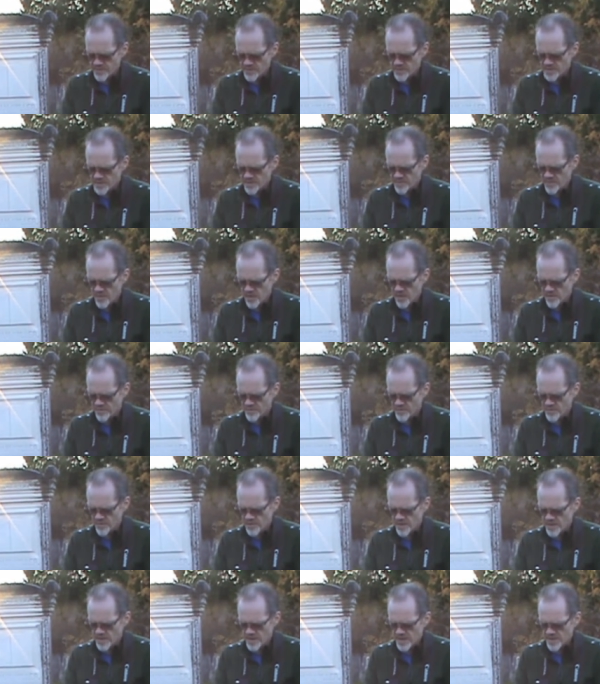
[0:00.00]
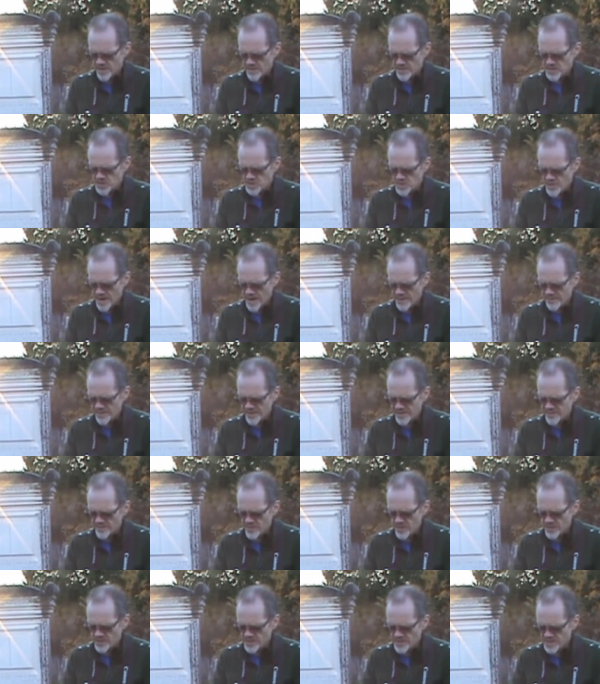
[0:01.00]
First of all, for the
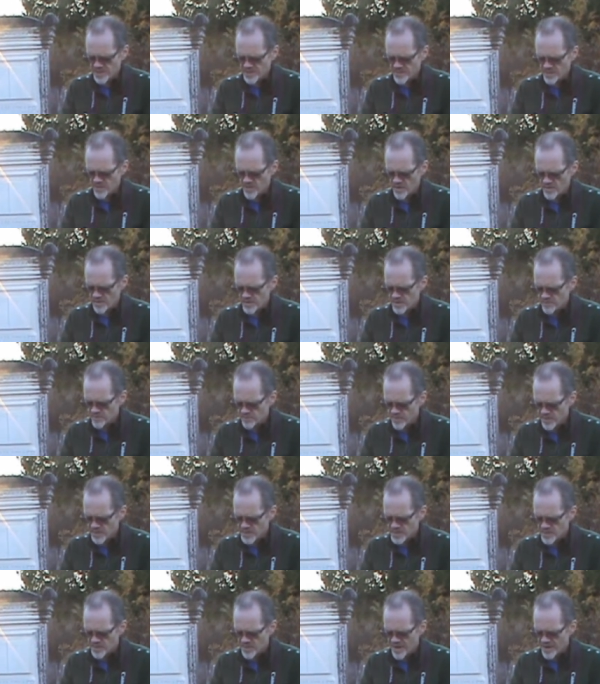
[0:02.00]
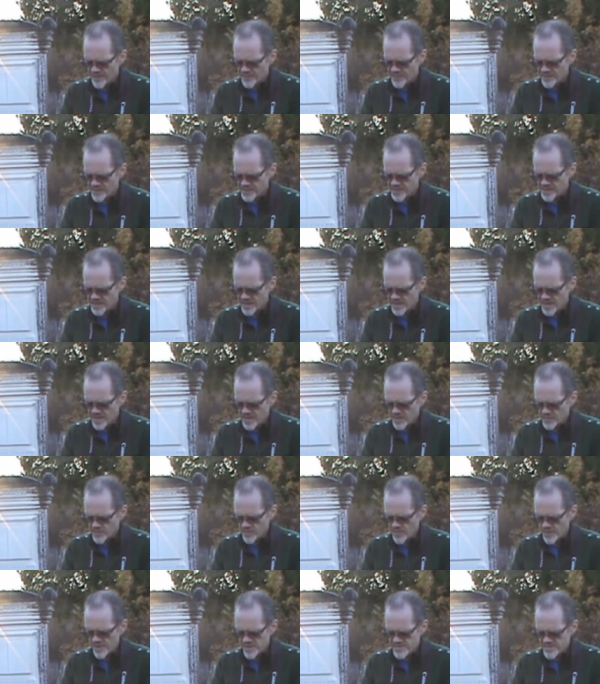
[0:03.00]
traveling mercies for our good bus drivers.
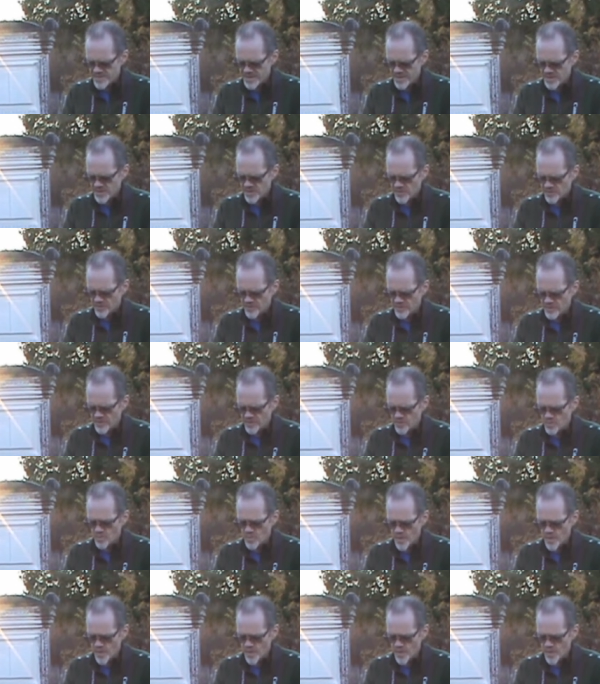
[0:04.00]
We want to thank you for the